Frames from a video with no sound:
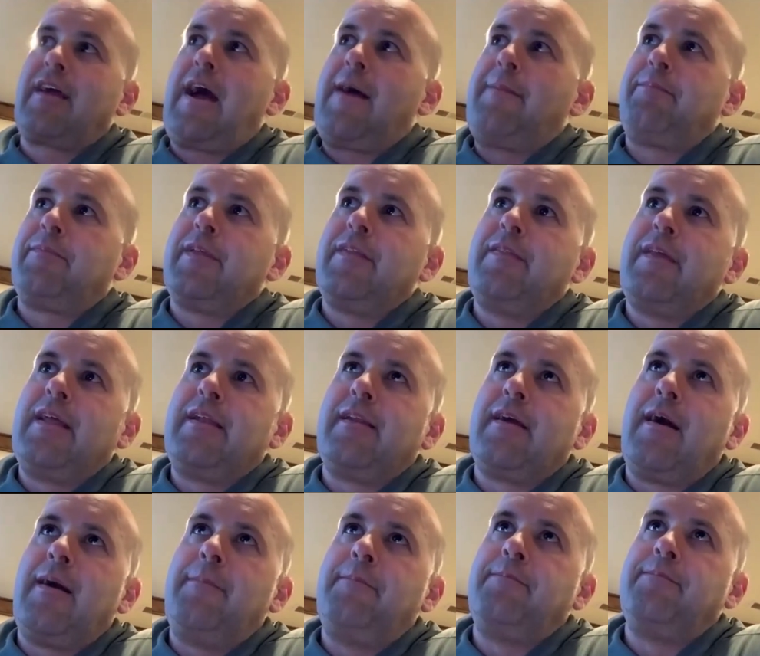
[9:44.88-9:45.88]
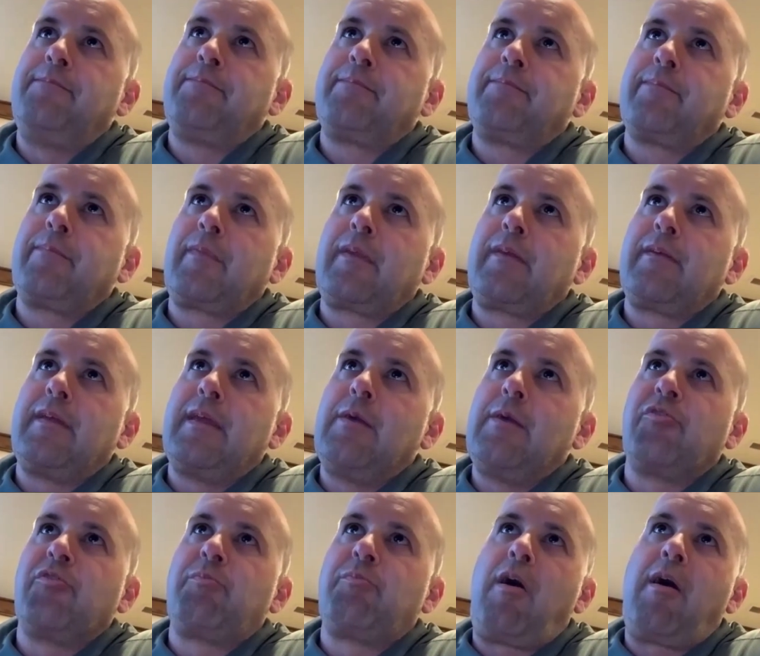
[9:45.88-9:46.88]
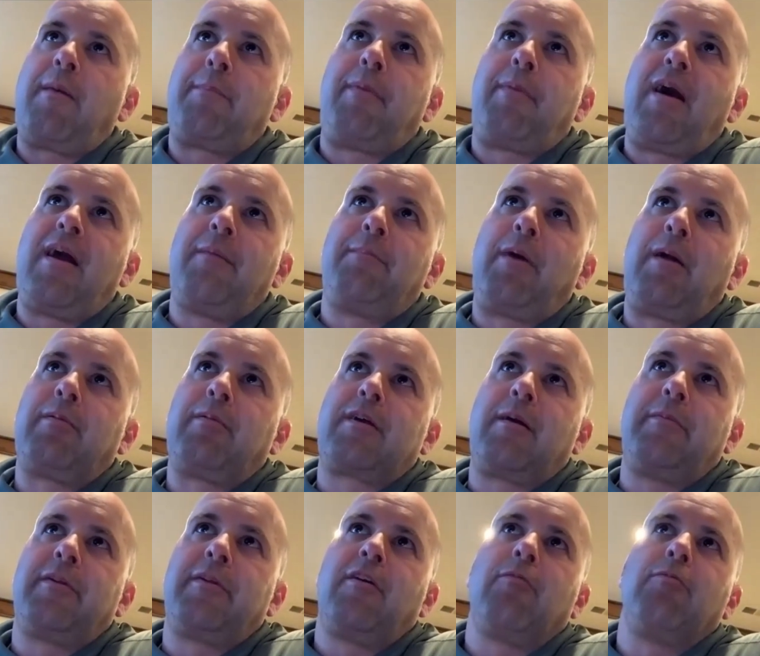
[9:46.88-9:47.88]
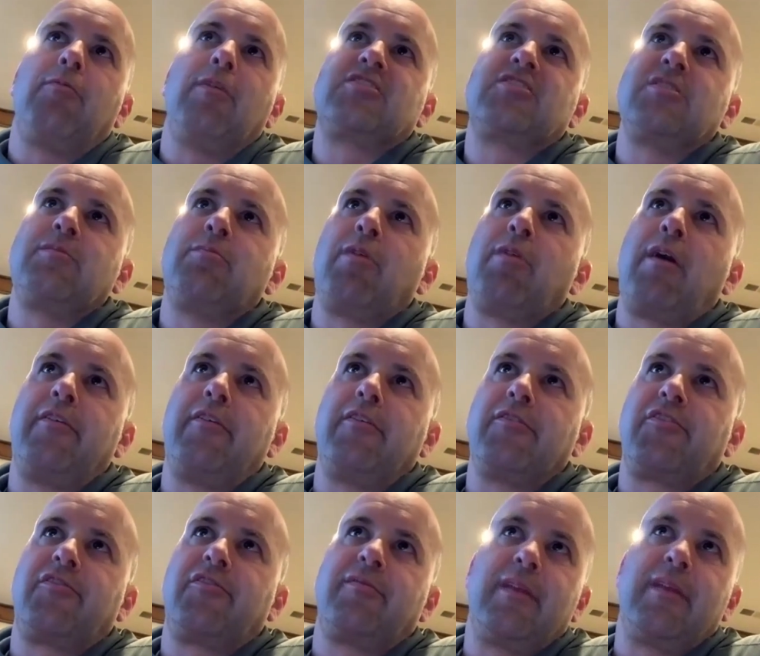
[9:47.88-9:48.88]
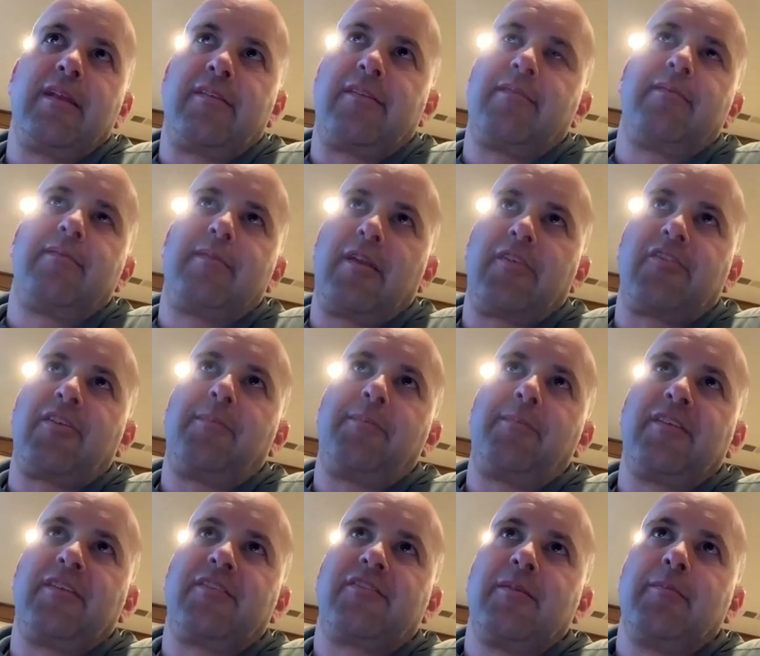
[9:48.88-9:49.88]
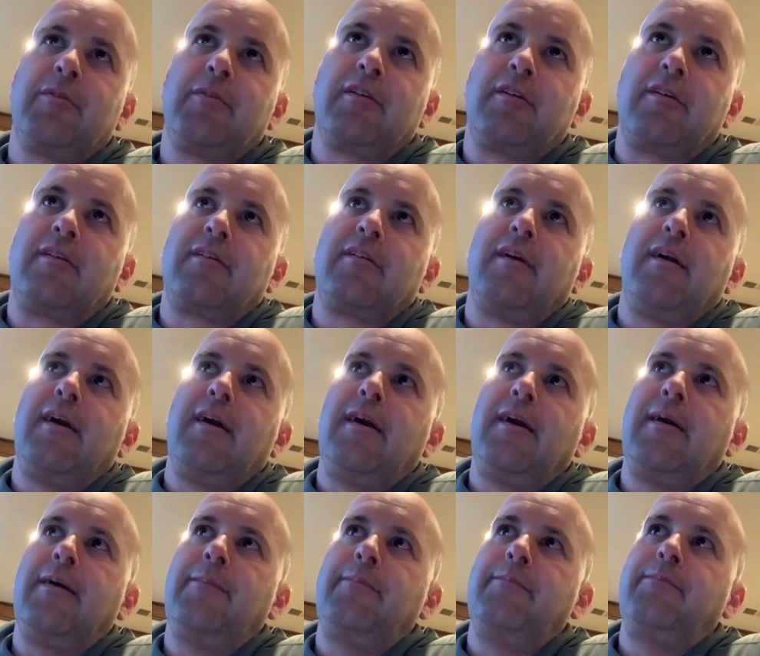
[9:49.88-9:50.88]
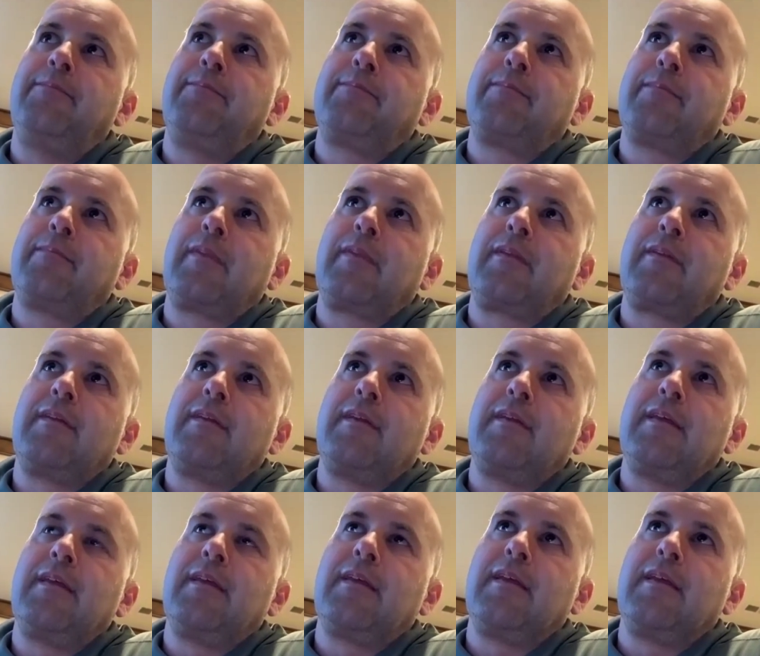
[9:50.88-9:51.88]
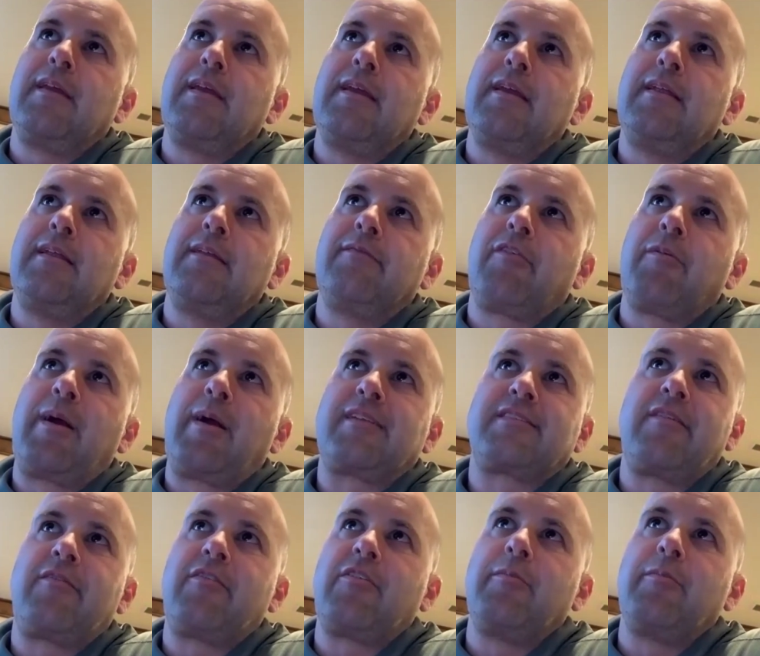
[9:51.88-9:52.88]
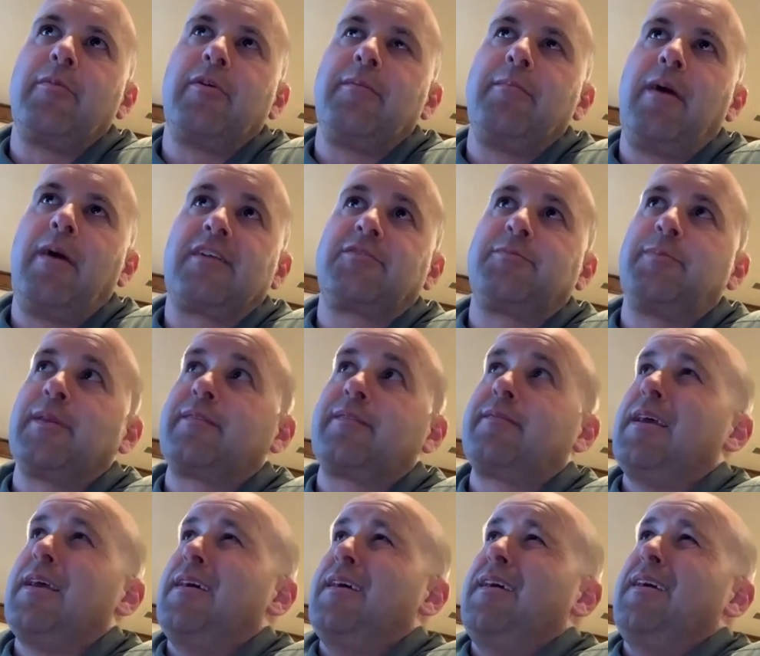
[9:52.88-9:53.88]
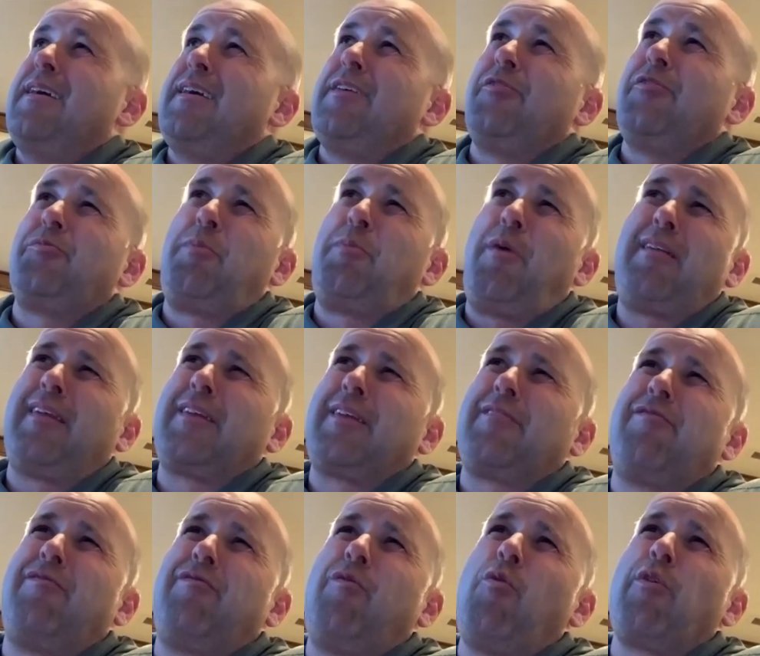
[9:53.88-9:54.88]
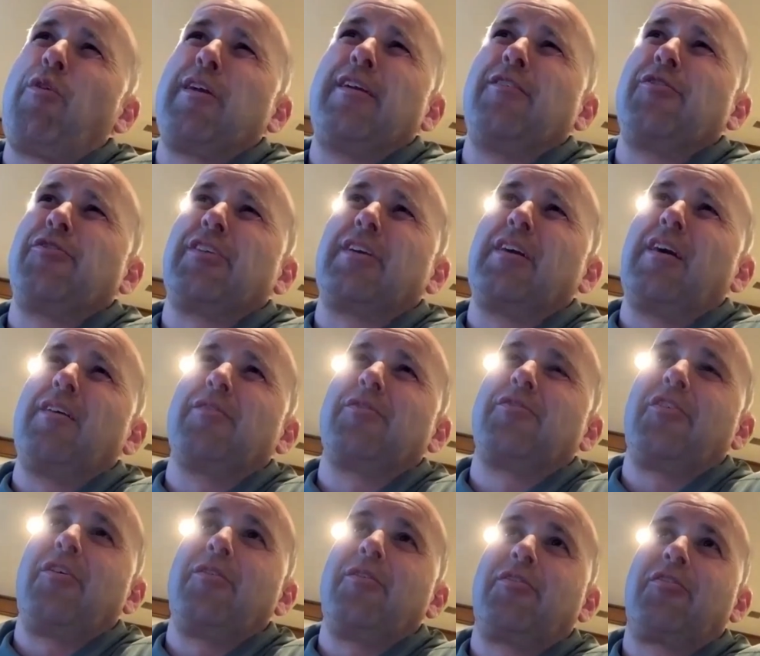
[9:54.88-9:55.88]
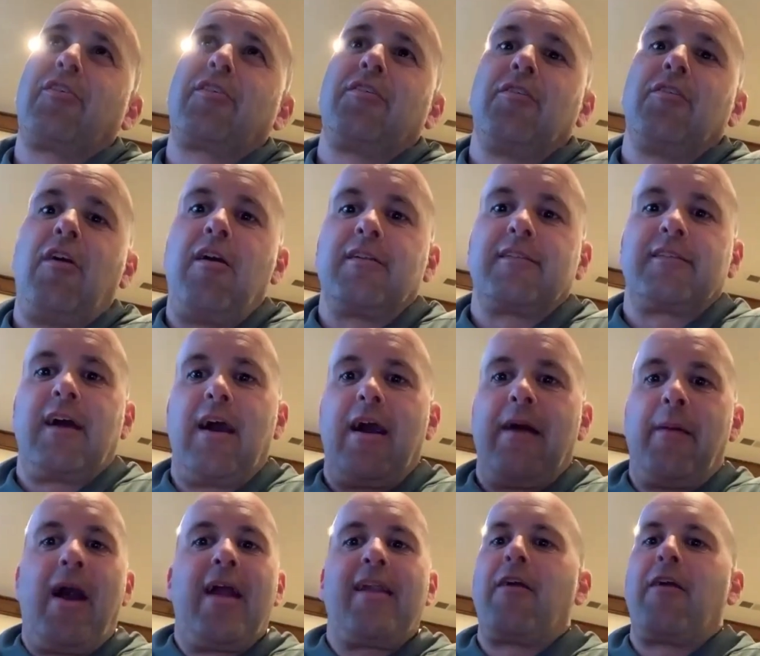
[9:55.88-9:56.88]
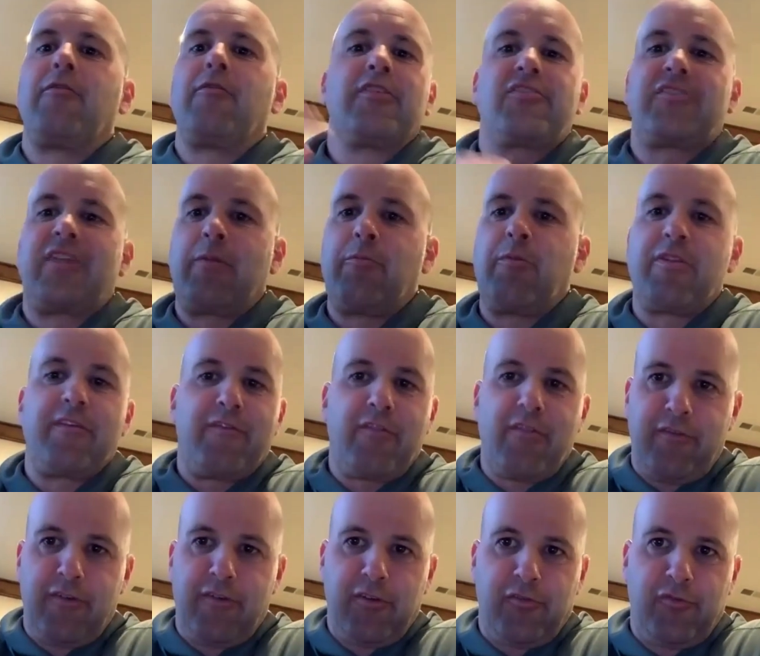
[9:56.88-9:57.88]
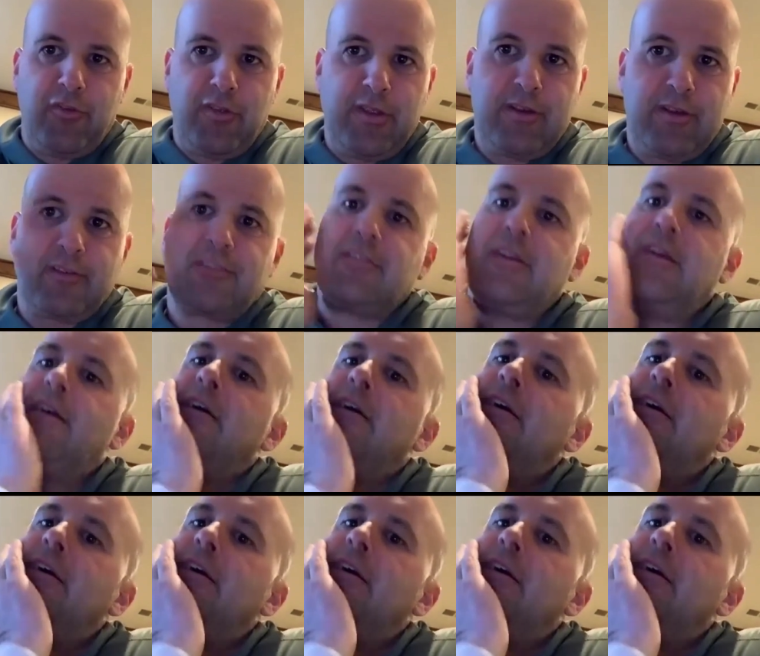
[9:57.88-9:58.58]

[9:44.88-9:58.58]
that. And then it was bought by a public company called Ritchie Brothers that does something similar for about $700 million. But It was bought like 4 years ago. So it took a long time. I only stayed with it for the first few years.